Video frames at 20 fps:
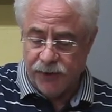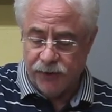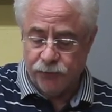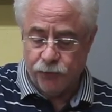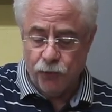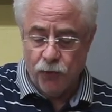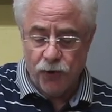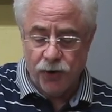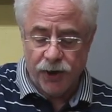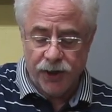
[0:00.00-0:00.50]
this
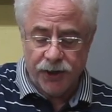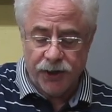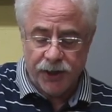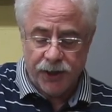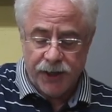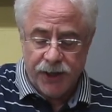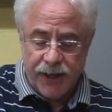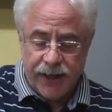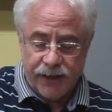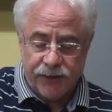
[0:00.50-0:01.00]

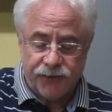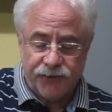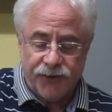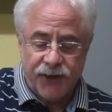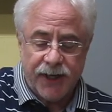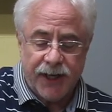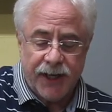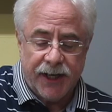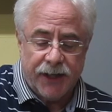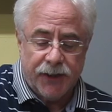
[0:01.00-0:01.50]
wood and
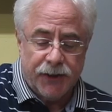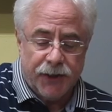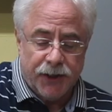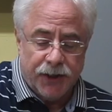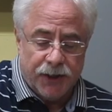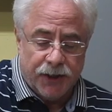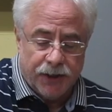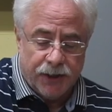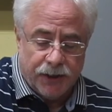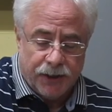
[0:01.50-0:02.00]
stick it in
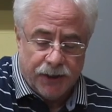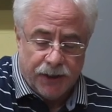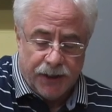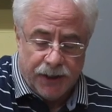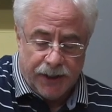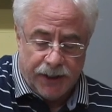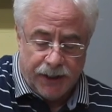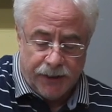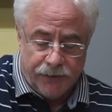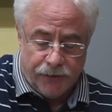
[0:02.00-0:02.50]
the
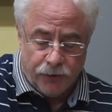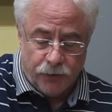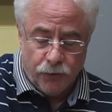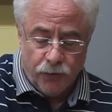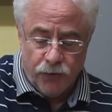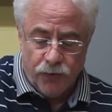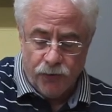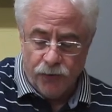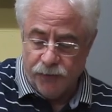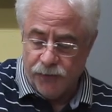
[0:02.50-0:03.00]

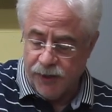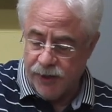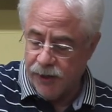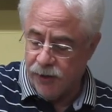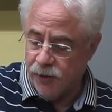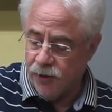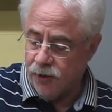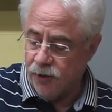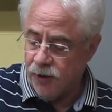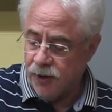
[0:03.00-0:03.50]
groove
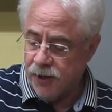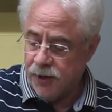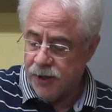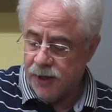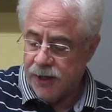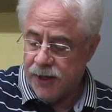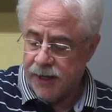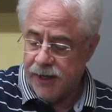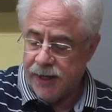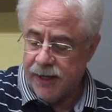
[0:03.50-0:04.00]
here
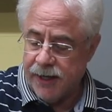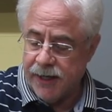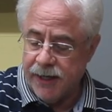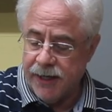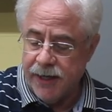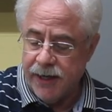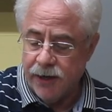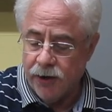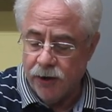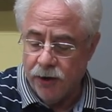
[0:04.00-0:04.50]

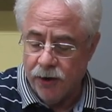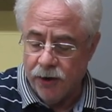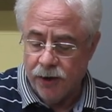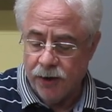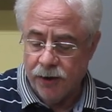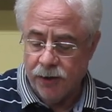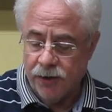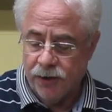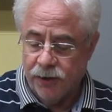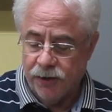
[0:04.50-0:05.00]
and here
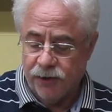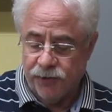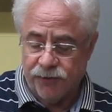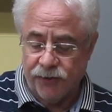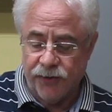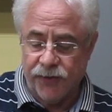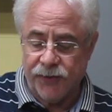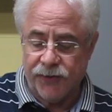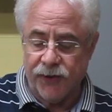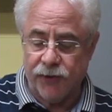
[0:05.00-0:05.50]

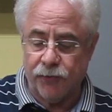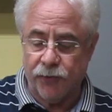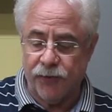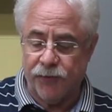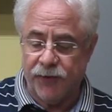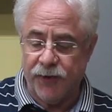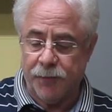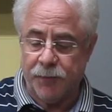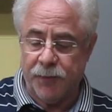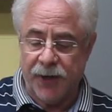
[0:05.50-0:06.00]
so that this
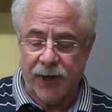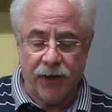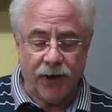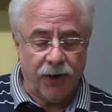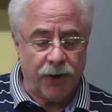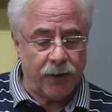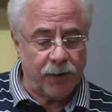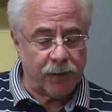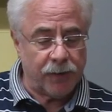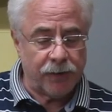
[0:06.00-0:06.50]
would fit
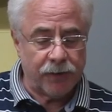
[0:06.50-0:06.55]
better.